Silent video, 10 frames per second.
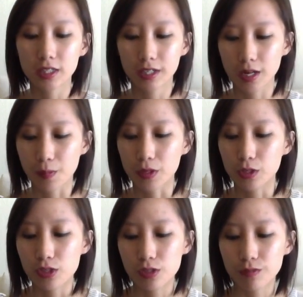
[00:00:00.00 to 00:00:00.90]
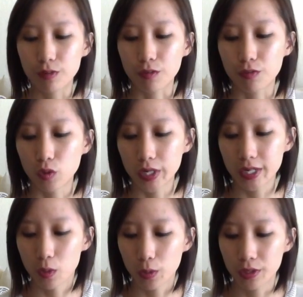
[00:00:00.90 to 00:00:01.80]
look it up on YouTube for
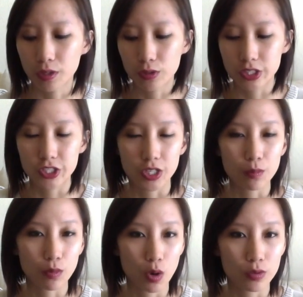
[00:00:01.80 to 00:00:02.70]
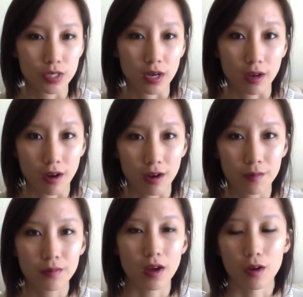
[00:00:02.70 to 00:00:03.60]
free, or you can go to
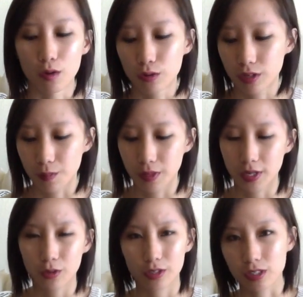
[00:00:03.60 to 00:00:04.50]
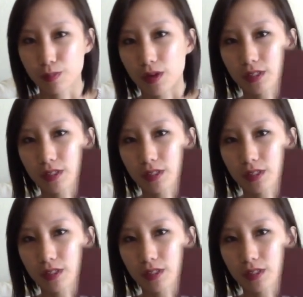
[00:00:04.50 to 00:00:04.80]
jimrohn.com. I'll hold it up again, or you can just pause